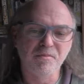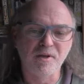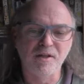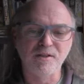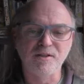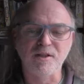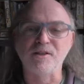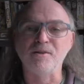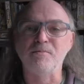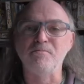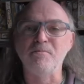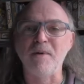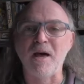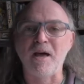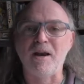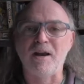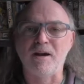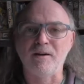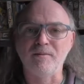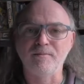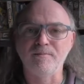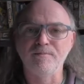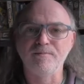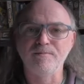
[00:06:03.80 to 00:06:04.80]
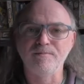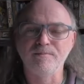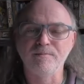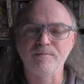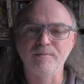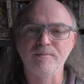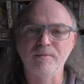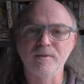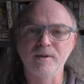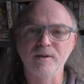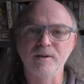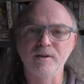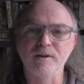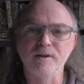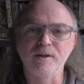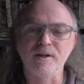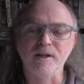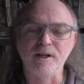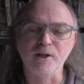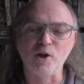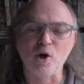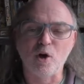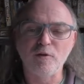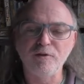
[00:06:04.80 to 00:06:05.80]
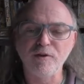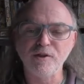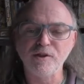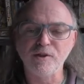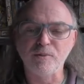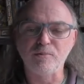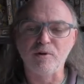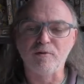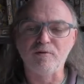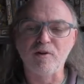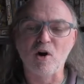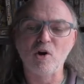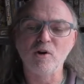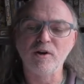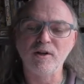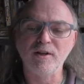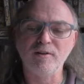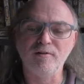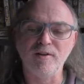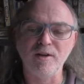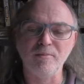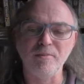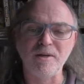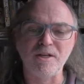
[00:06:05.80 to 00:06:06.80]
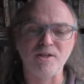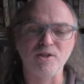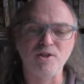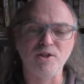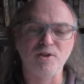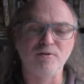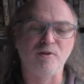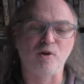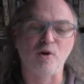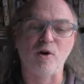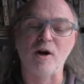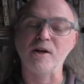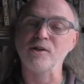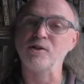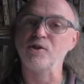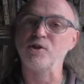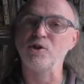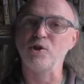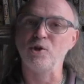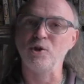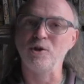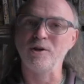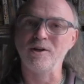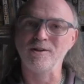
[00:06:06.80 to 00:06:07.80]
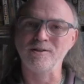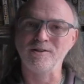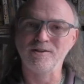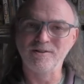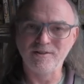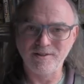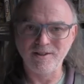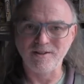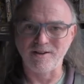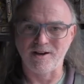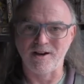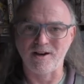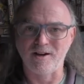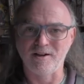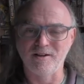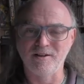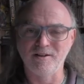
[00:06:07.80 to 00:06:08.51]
doesn't matter. It offers a provocative image for us to consider.